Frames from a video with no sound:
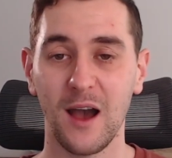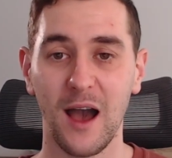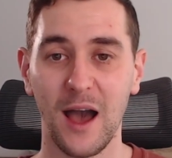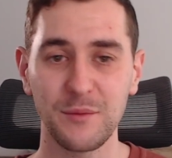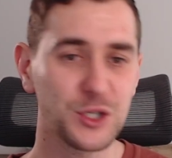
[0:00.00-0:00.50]

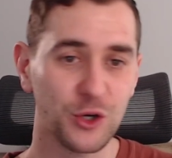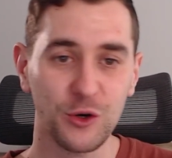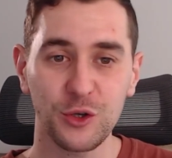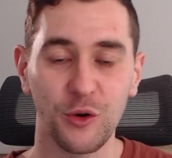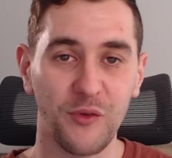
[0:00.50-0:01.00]
I'm sure
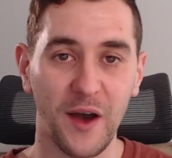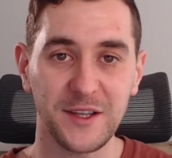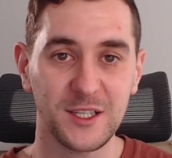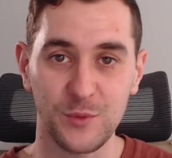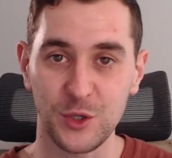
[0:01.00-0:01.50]
you'll find
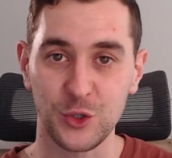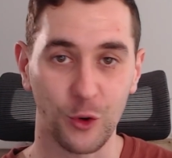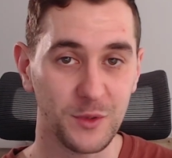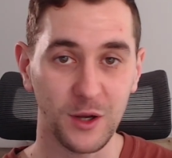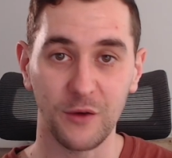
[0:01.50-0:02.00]
some
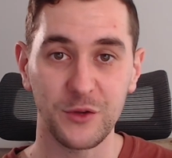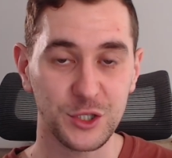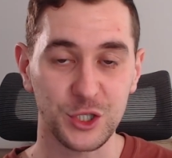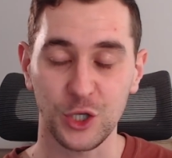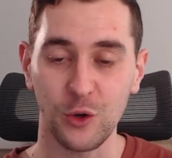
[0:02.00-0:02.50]
enjoyment of this
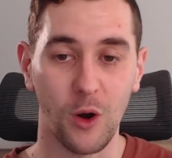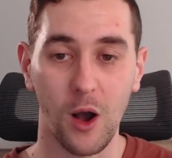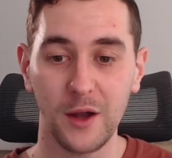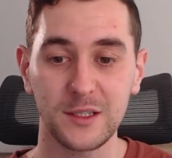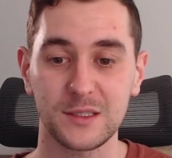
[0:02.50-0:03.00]
show,
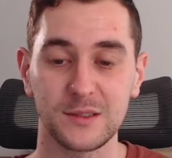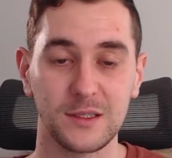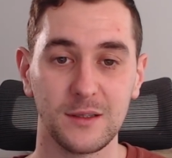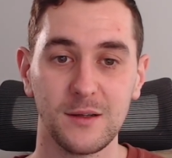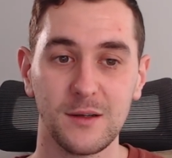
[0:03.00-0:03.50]

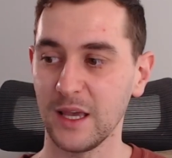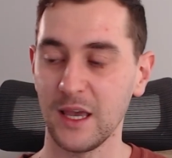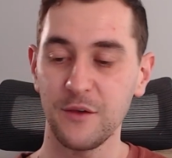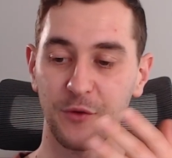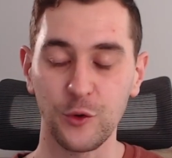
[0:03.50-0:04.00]
honestly
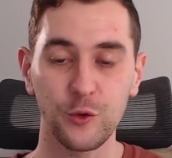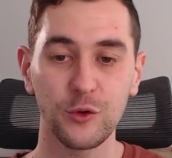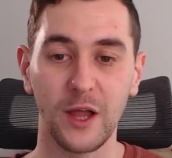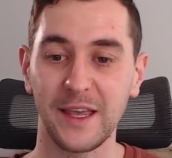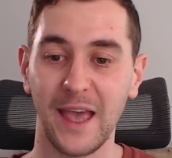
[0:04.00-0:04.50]
if you
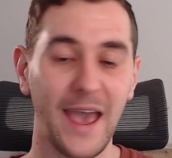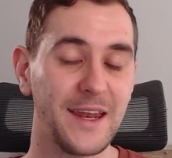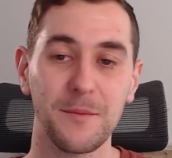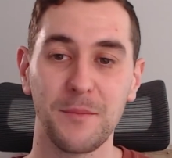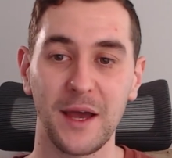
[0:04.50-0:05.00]
like
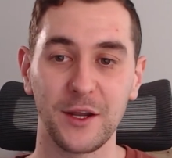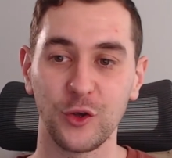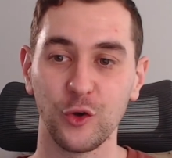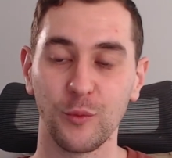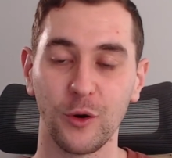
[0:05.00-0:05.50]
any meta
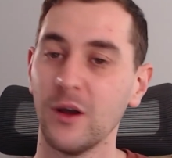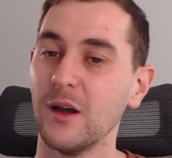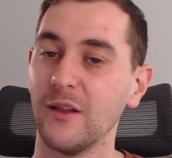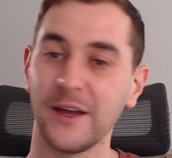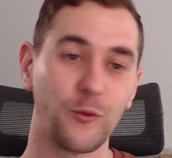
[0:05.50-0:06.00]
humor.
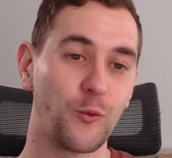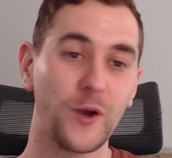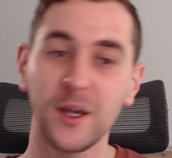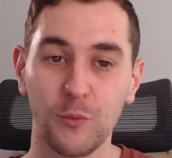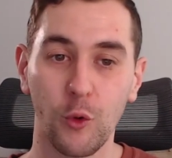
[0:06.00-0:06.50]
Like
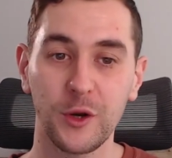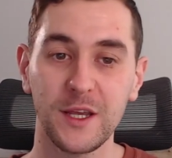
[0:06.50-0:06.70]
Rick and Morty